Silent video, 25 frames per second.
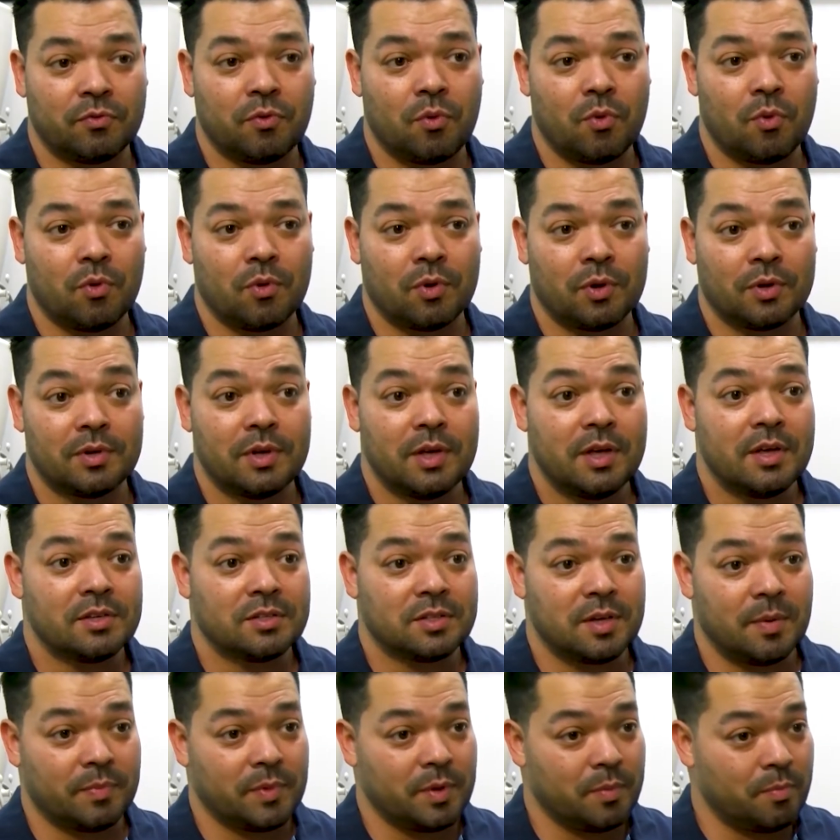for
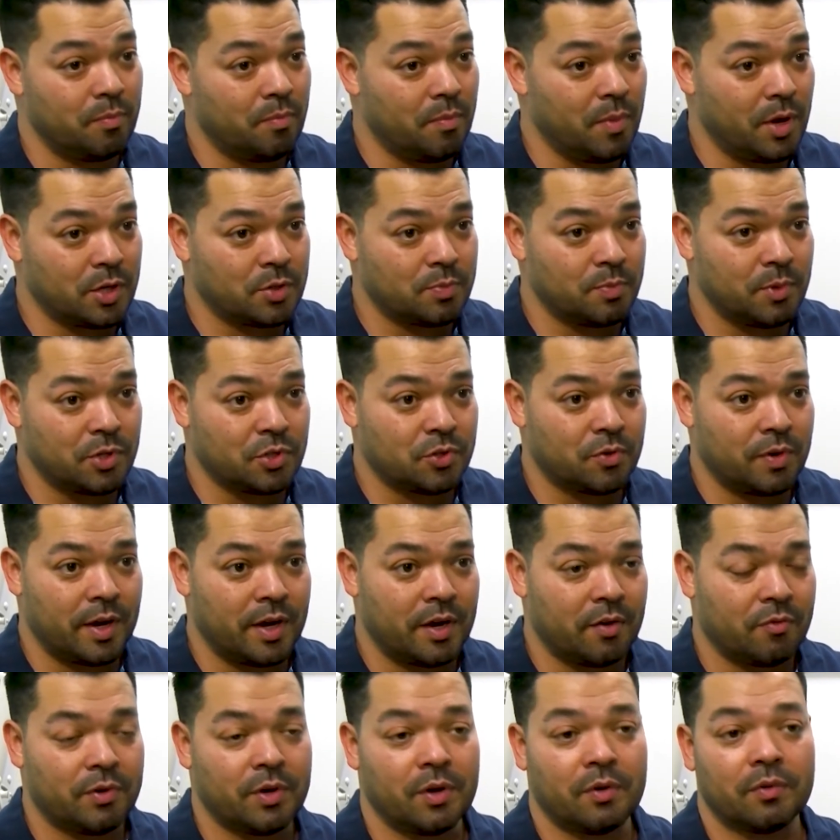something much, much
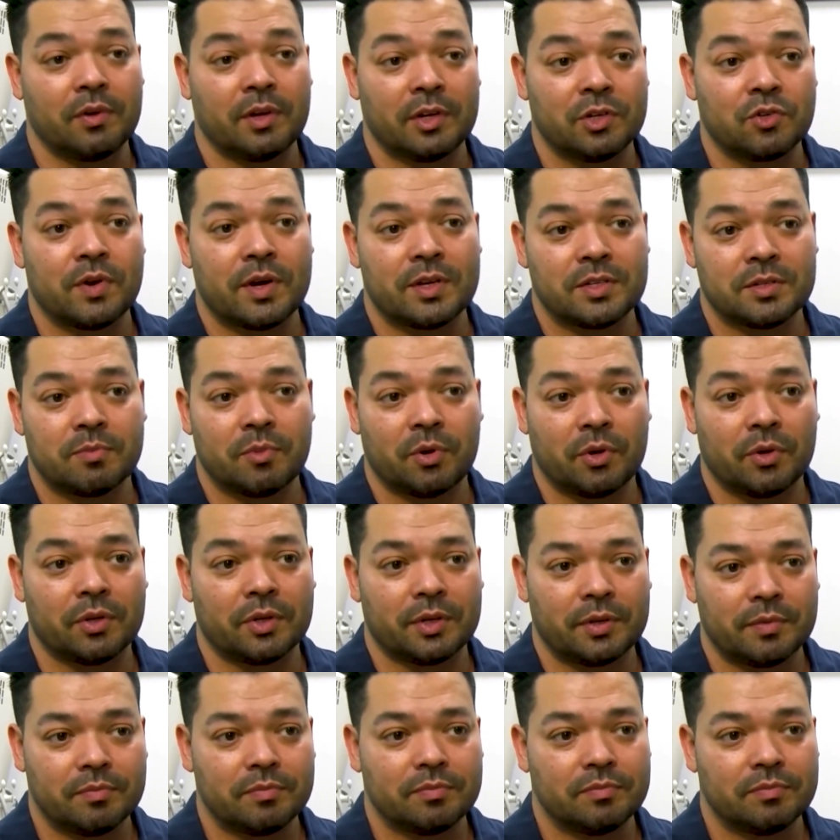greater if we don't address them early.